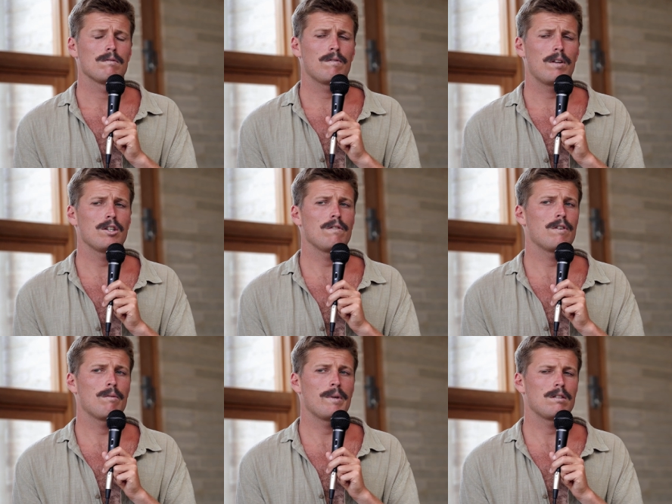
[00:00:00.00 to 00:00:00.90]
I've largely
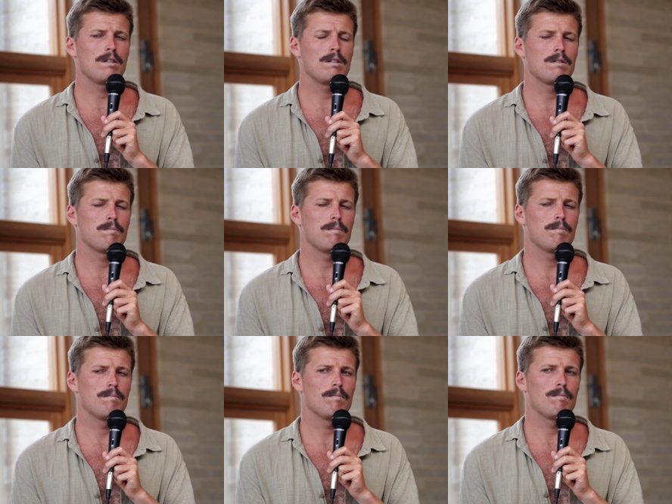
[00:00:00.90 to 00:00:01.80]
felt immensely just
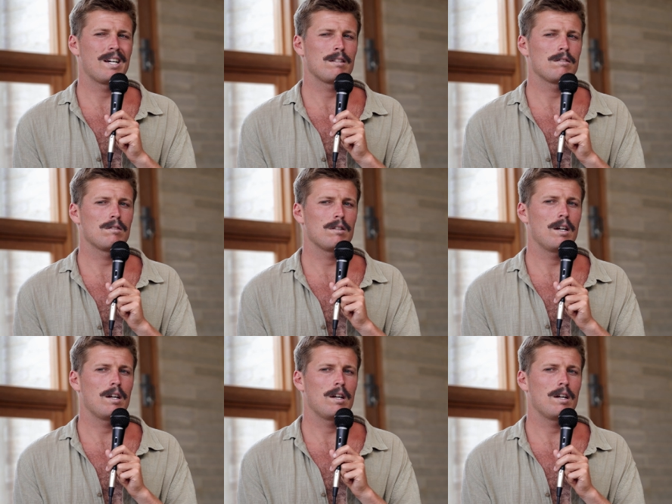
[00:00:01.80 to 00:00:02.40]
blessed,